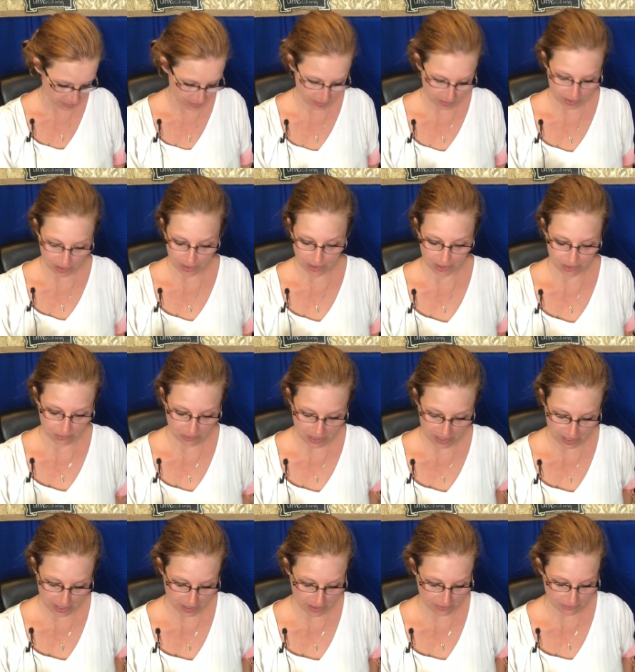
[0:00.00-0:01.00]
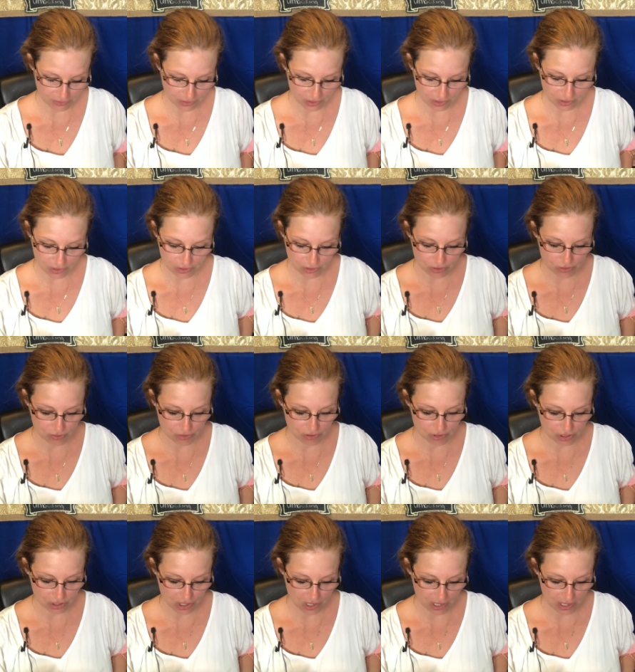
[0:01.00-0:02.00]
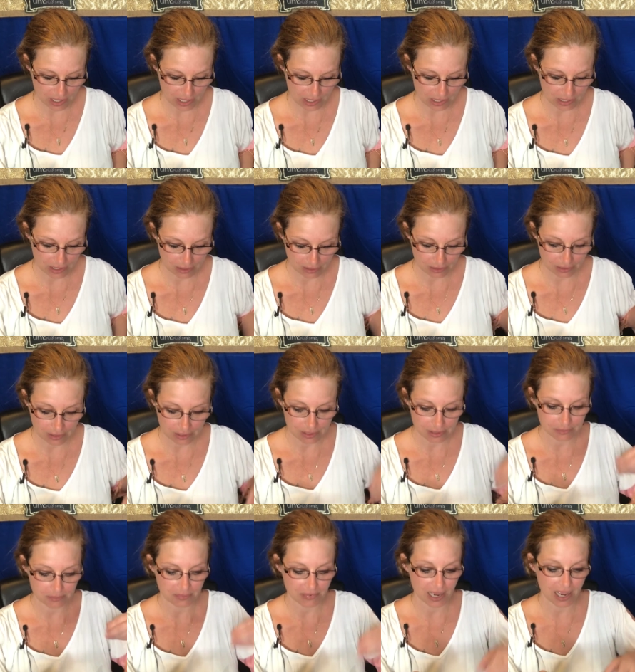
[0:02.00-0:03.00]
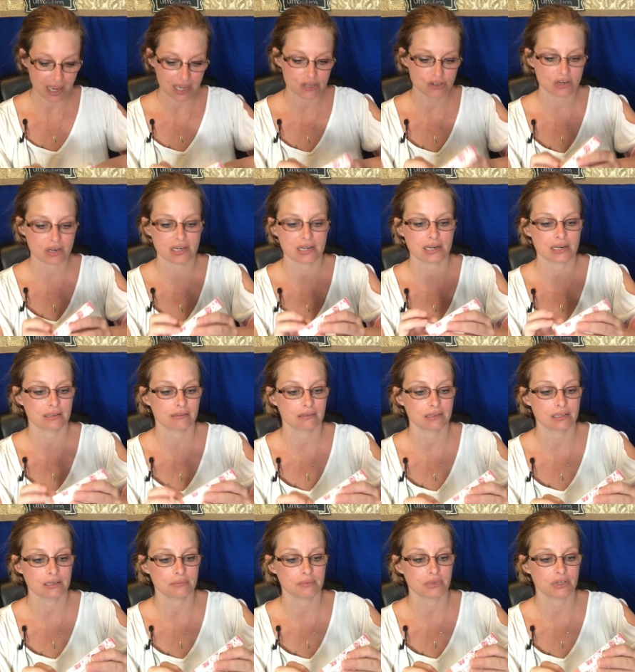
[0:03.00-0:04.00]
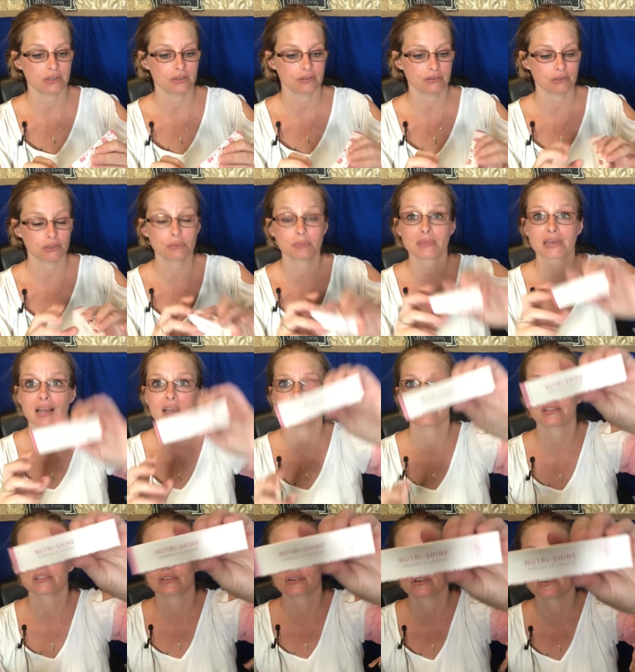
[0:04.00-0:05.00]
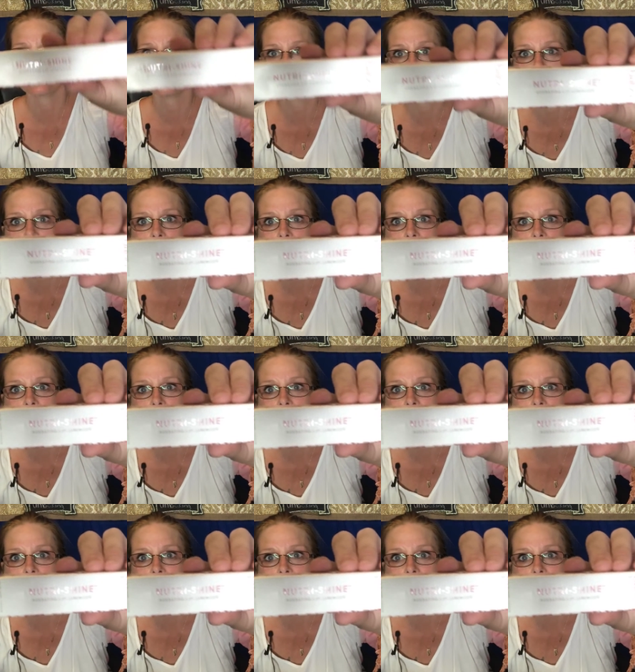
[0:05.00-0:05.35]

Then we have the NutraShine Lip Hydrating Lip Luminizer